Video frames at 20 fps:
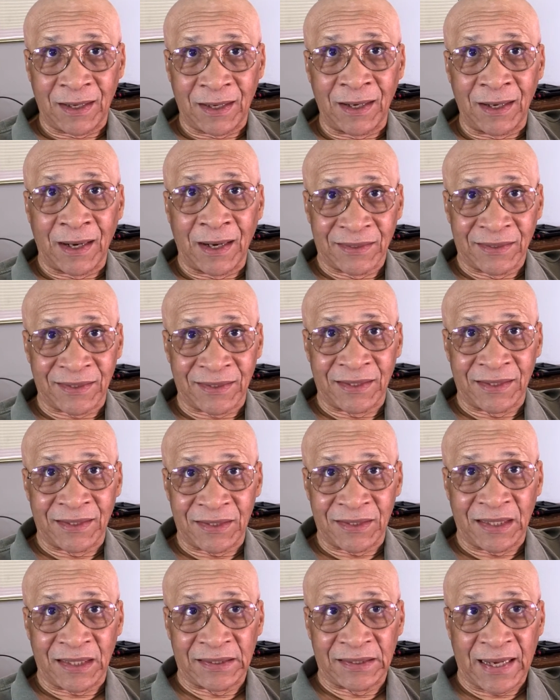are
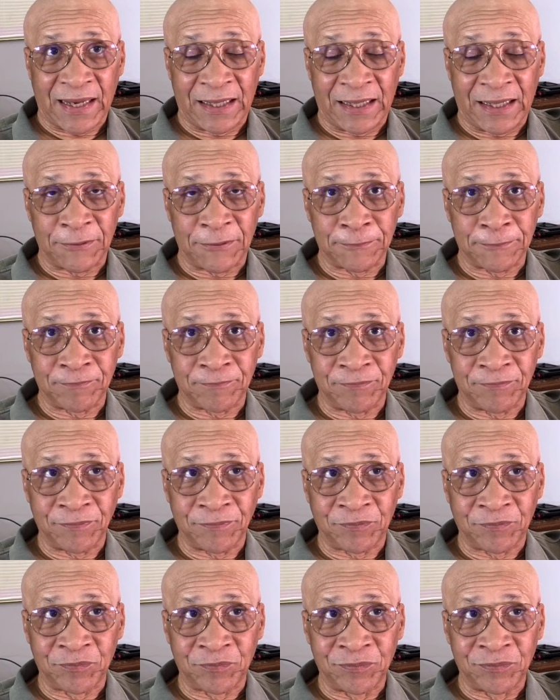sensing that,
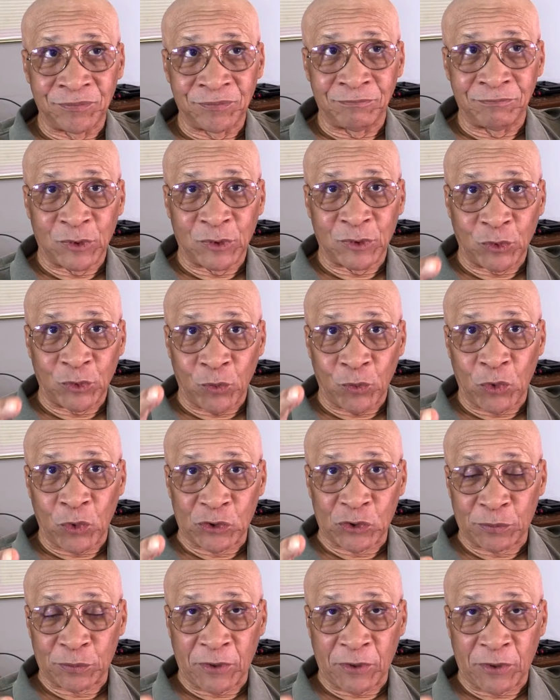but the
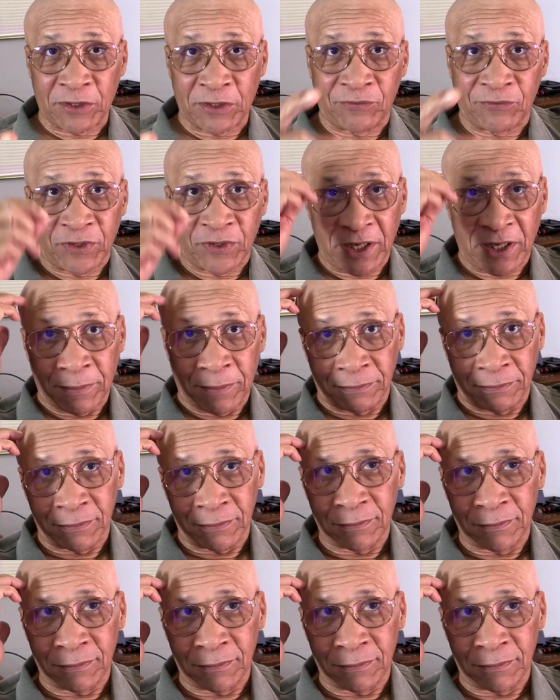worst part for them,